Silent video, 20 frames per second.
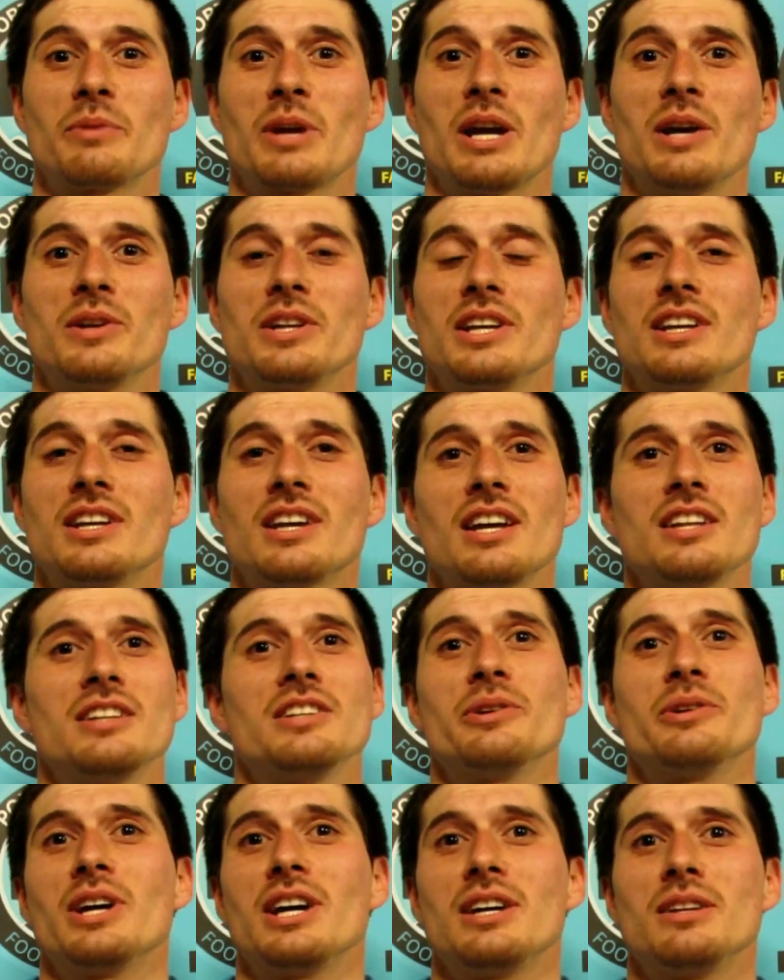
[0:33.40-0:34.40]
County, I
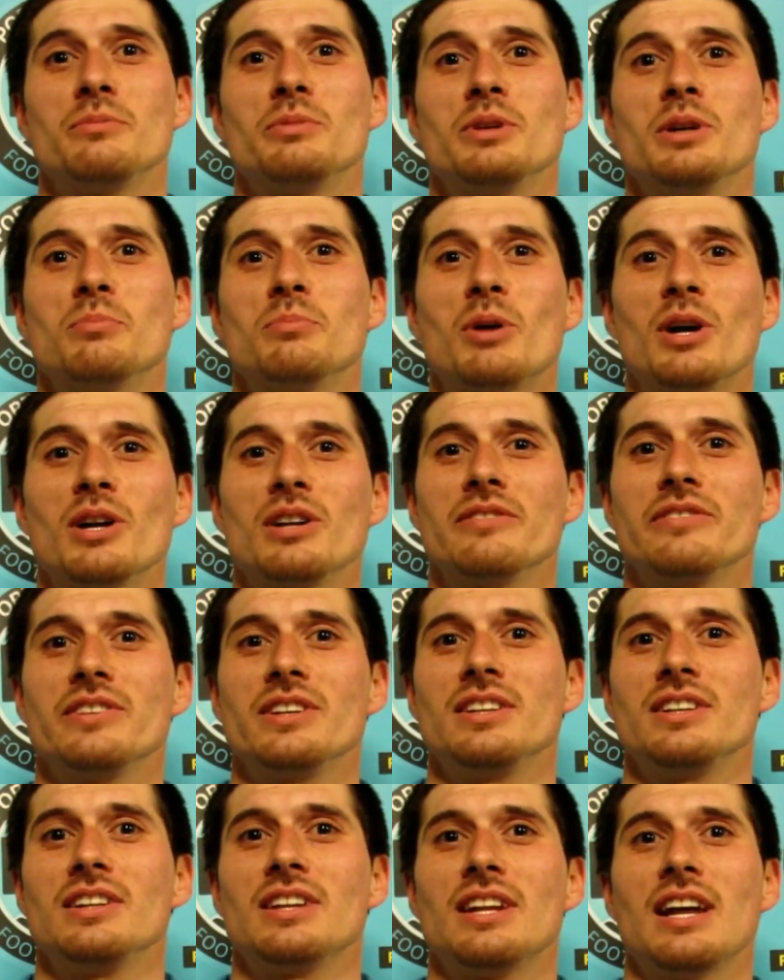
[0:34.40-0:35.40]
knew I had to be a part of
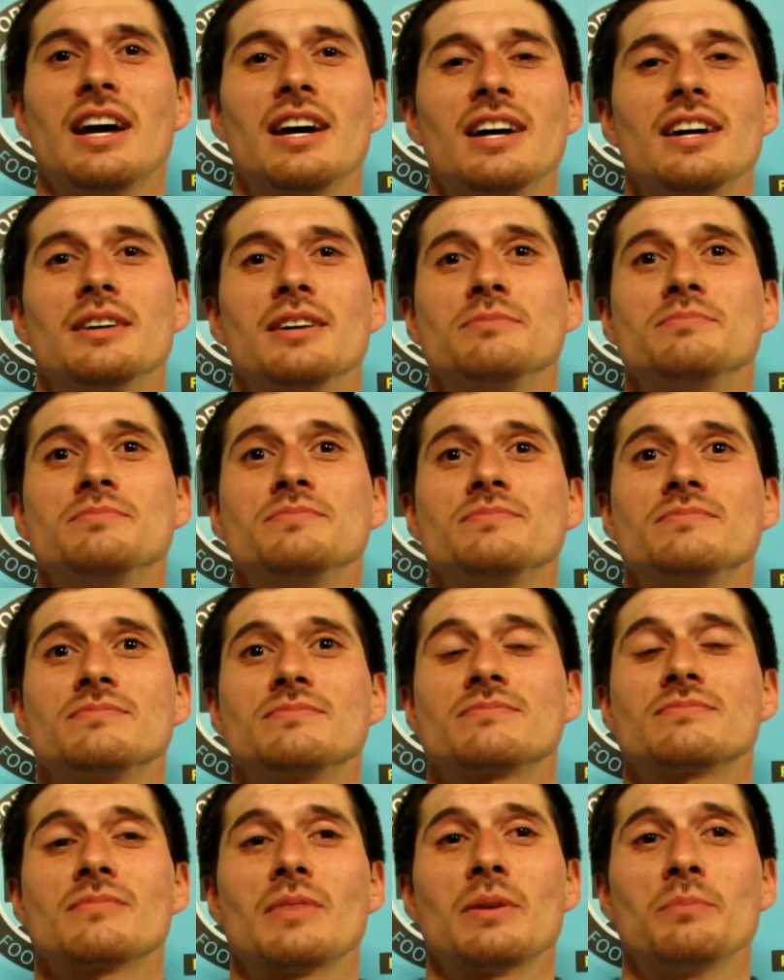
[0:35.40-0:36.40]
it. I'm
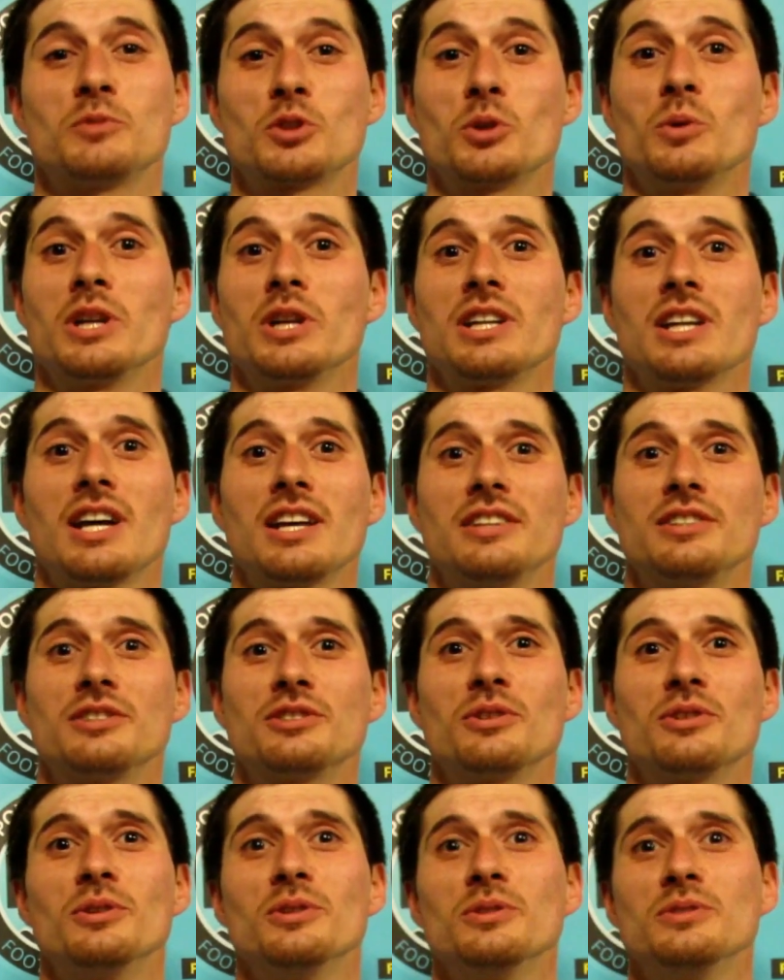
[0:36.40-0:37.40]
29 years
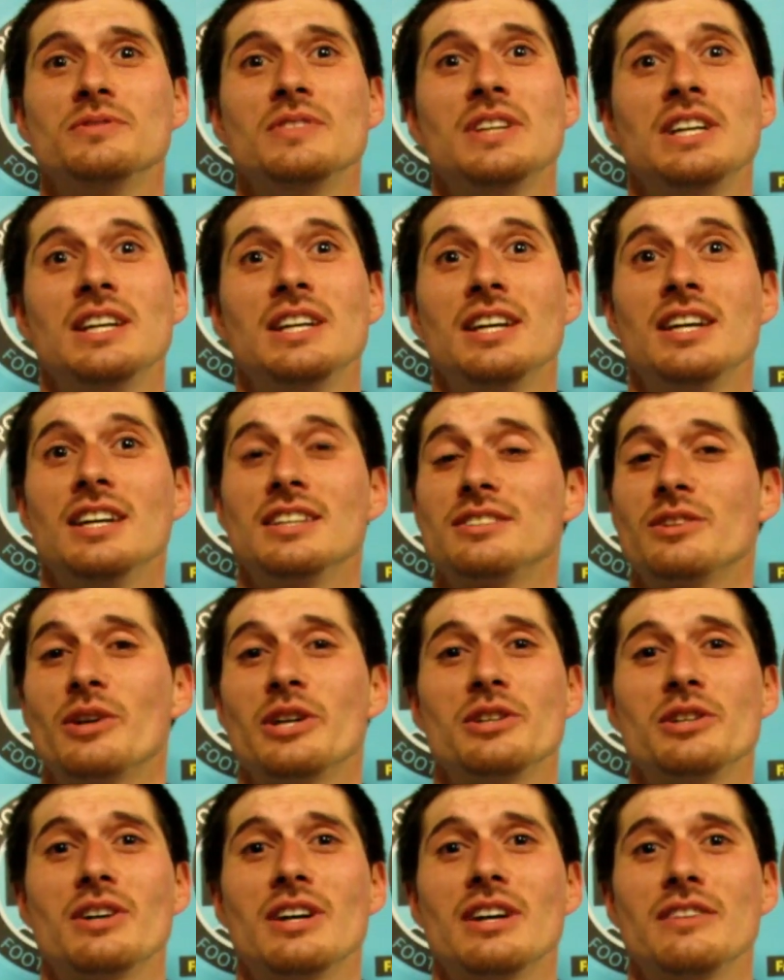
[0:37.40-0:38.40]
old, so I
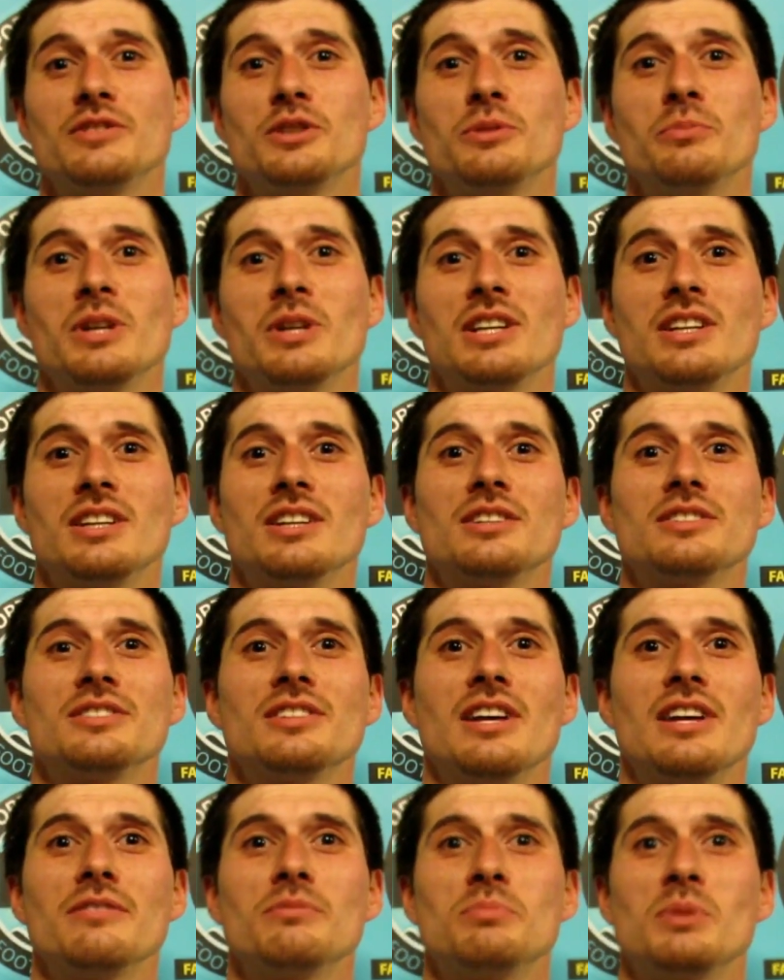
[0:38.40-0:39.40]
don't have too many years
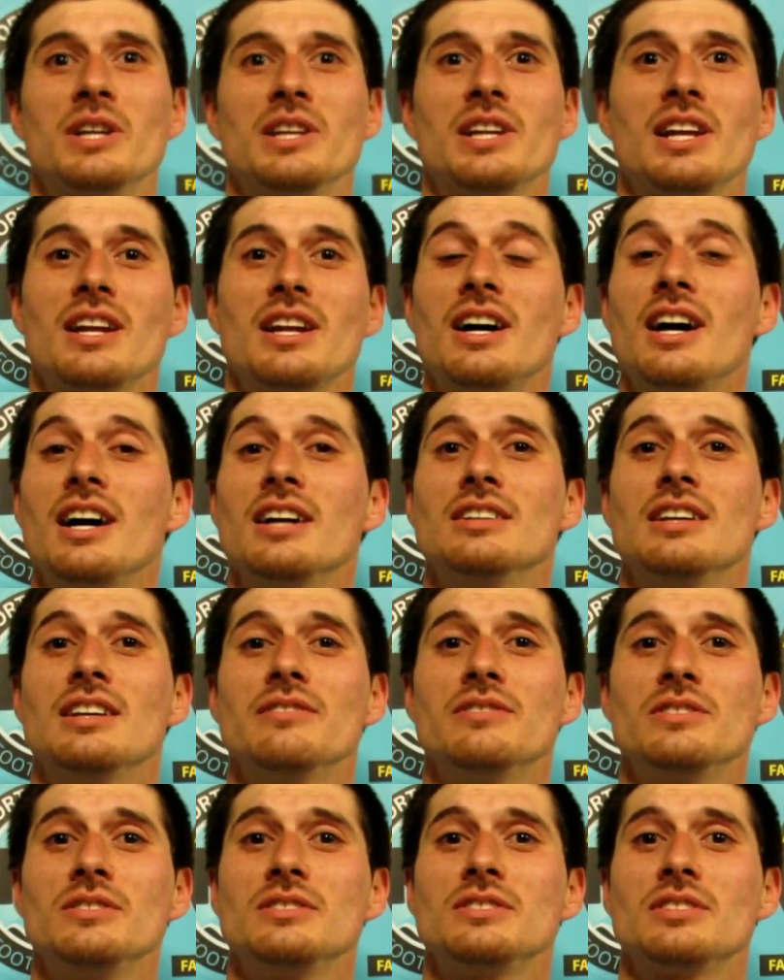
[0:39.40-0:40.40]
left playing at a high
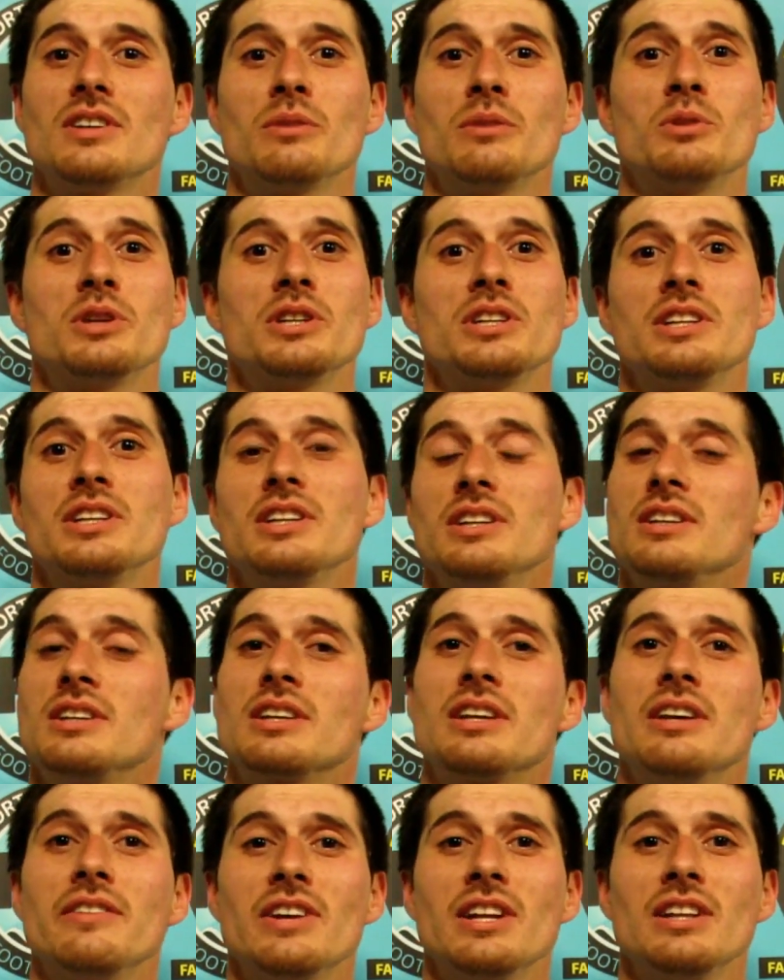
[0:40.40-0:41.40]
level, so I wanted to
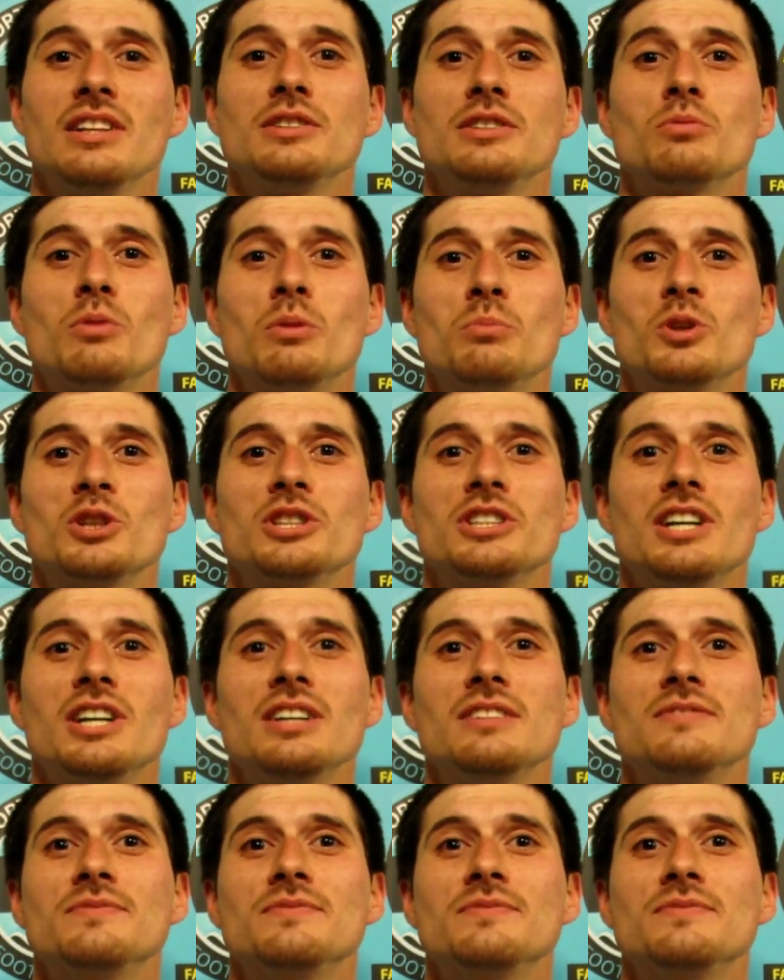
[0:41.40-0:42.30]
give it at least one more shot.